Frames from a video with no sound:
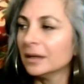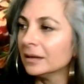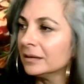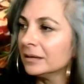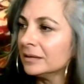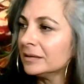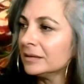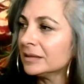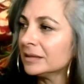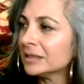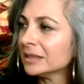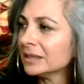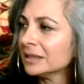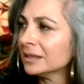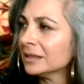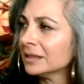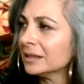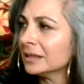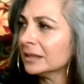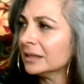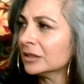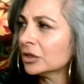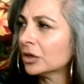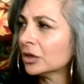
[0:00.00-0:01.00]

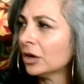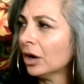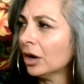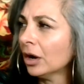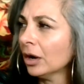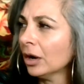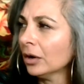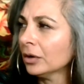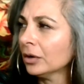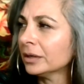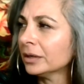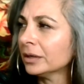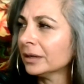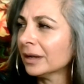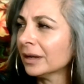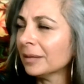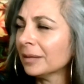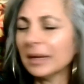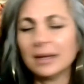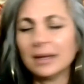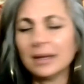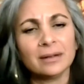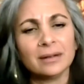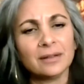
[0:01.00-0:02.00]
Did I
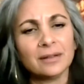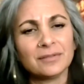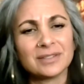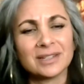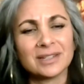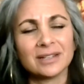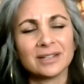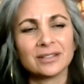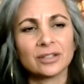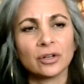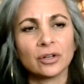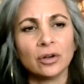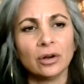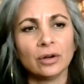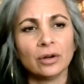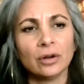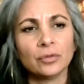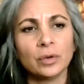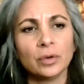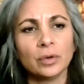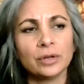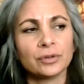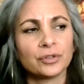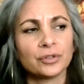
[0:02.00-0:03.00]
make enough sense in card
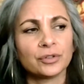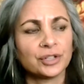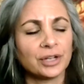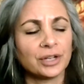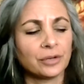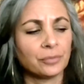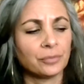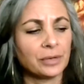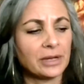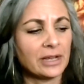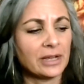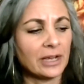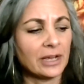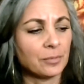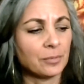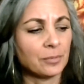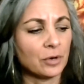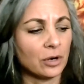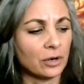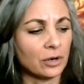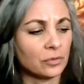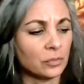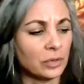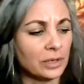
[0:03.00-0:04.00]
one, or should I recap
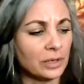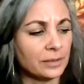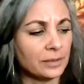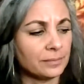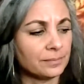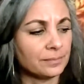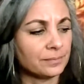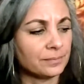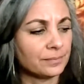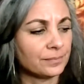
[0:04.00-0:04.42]
card one?